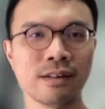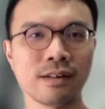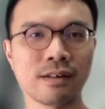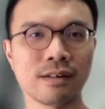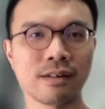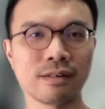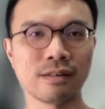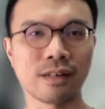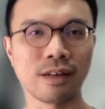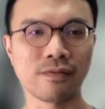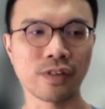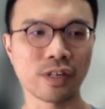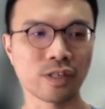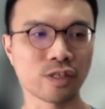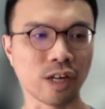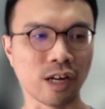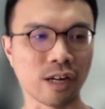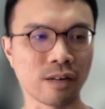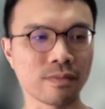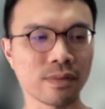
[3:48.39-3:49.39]
Love the
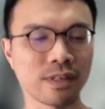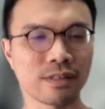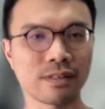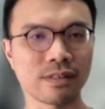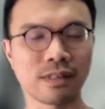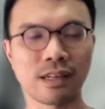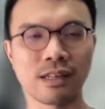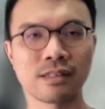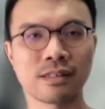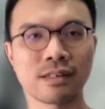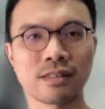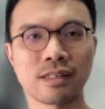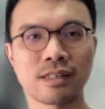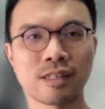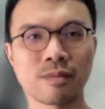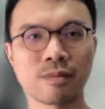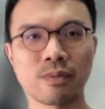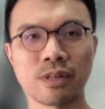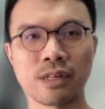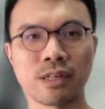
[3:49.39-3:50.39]
job. It's
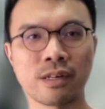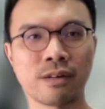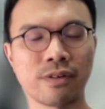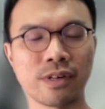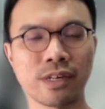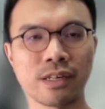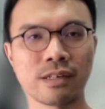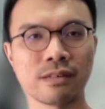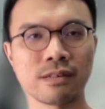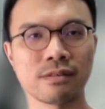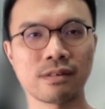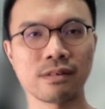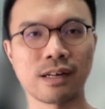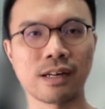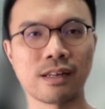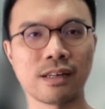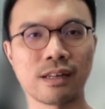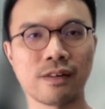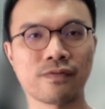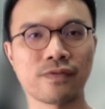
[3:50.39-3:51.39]
interdisciplinary.
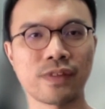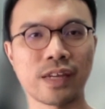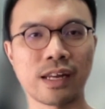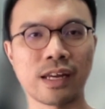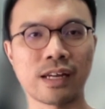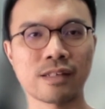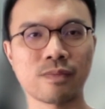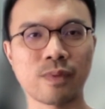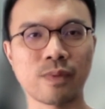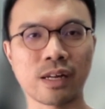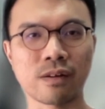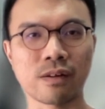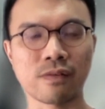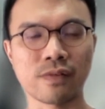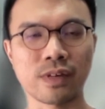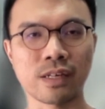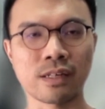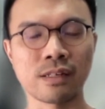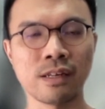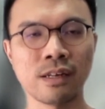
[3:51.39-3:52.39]
I love that aspect
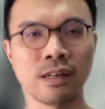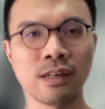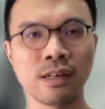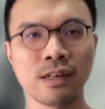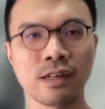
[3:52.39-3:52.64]
of it.